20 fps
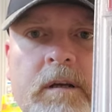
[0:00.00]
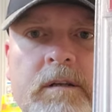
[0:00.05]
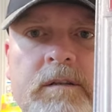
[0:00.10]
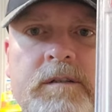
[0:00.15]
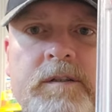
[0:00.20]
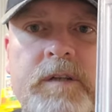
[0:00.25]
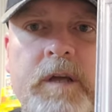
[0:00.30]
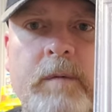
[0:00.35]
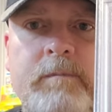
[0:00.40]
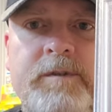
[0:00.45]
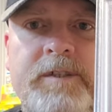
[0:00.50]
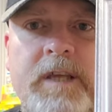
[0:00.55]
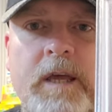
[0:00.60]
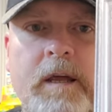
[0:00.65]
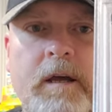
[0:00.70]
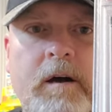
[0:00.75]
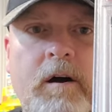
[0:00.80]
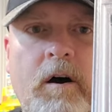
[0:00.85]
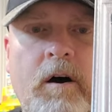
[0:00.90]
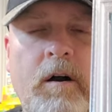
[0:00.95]

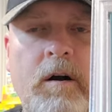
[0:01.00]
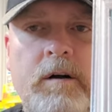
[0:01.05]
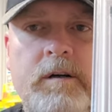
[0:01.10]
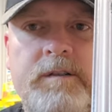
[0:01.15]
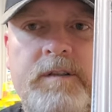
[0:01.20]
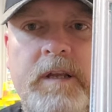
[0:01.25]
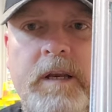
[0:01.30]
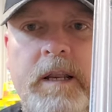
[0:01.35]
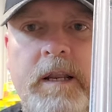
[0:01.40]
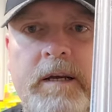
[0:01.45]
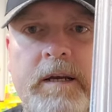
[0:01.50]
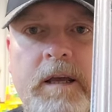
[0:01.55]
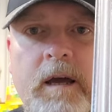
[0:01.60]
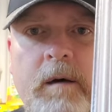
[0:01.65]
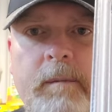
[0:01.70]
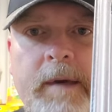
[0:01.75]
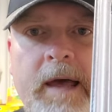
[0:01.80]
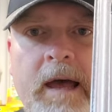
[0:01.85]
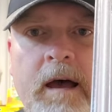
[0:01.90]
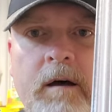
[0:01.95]
subset cards that had
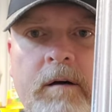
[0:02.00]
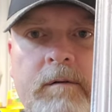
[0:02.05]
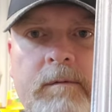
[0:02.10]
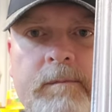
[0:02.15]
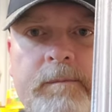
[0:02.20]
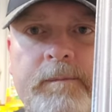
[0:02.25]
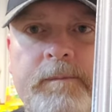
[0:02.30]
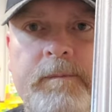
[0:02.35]
come out